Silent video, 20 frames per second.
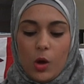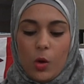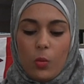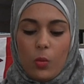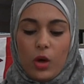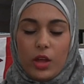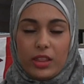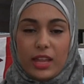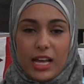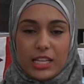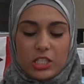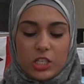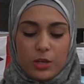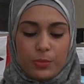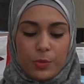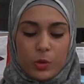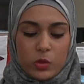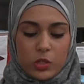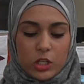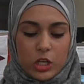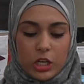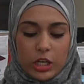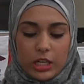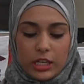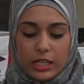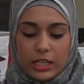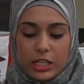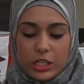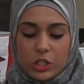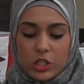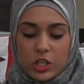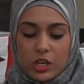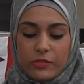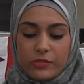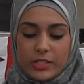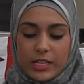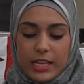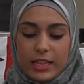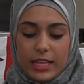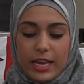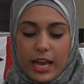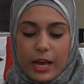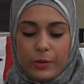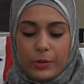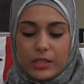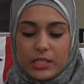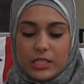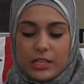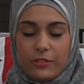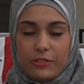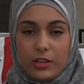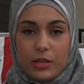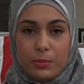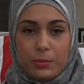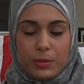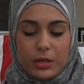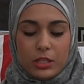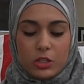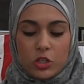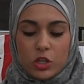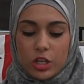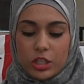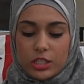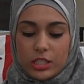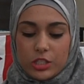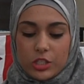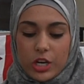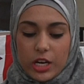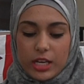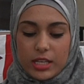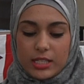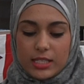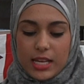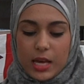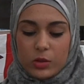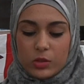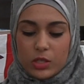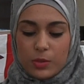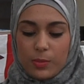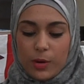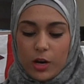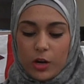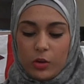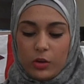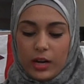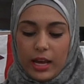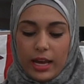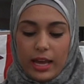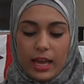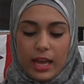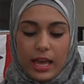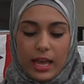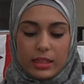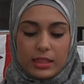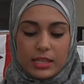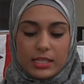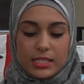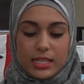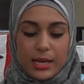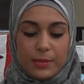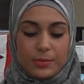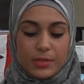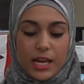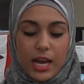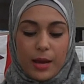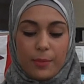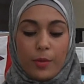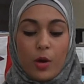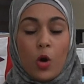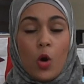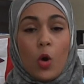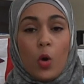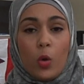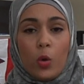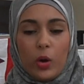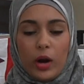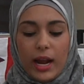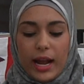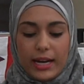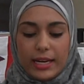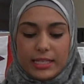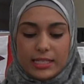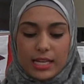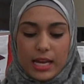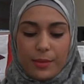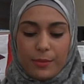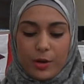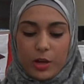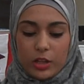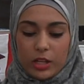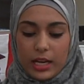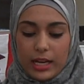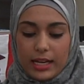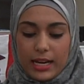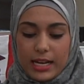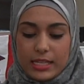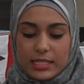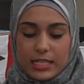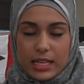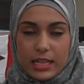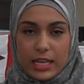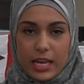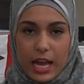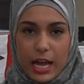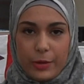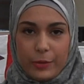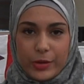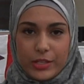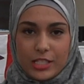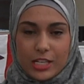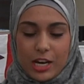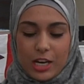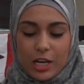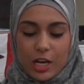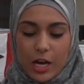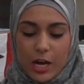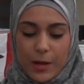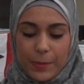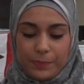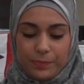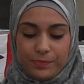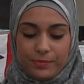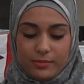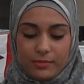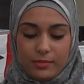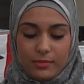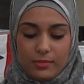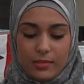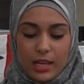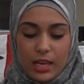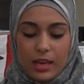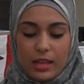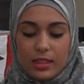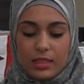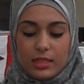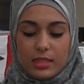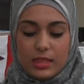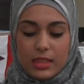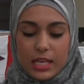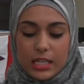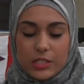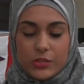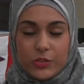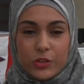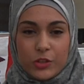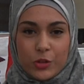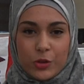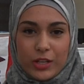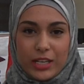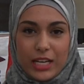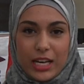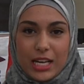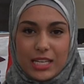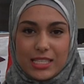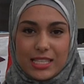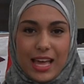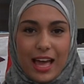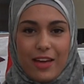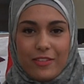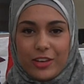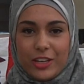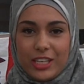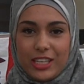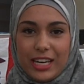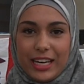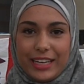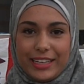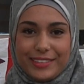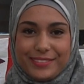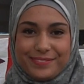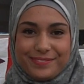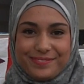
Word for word: Well, that's your most current edition of Daily Iowan TV. Be sure to check us out tomorrow night at the same time or anytime online at dailyiowan.com. Thanks for joining us. Have a good night.